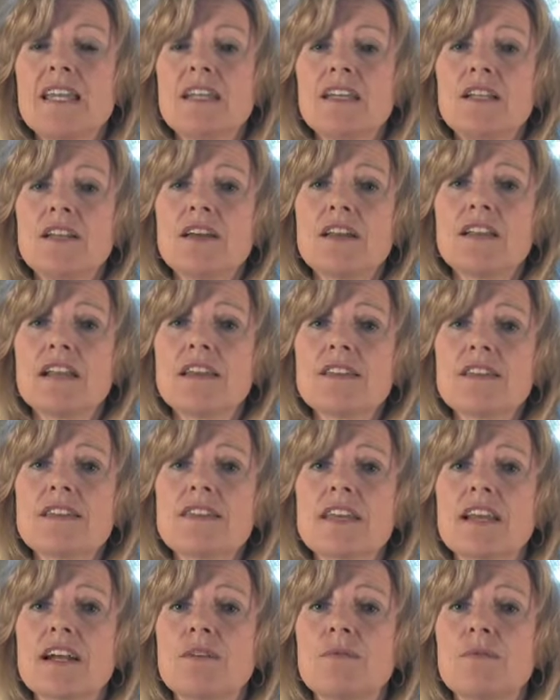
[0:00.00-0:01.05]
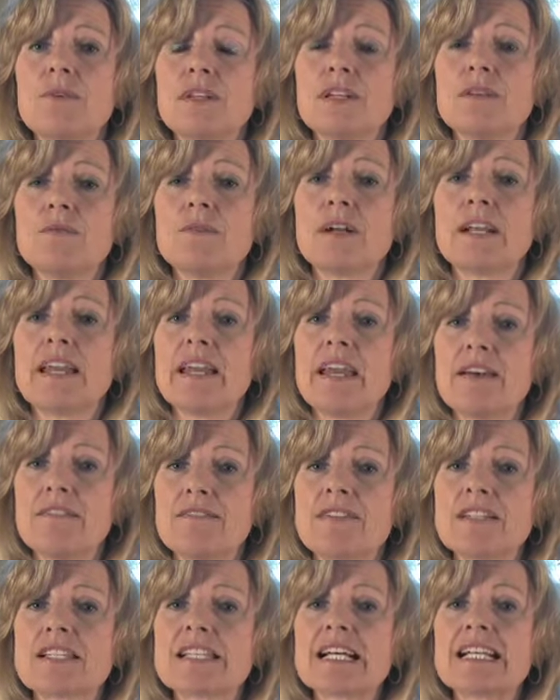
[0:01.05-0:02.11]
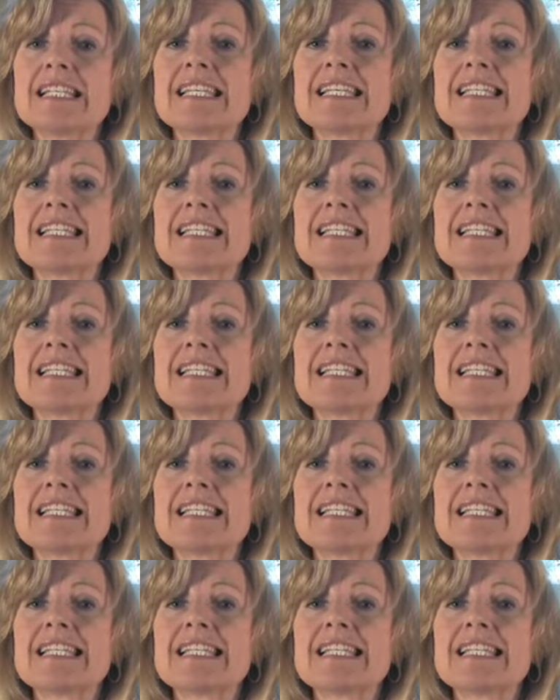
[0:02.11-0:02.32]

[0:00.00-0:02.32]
You know, another thing I really want to emphasize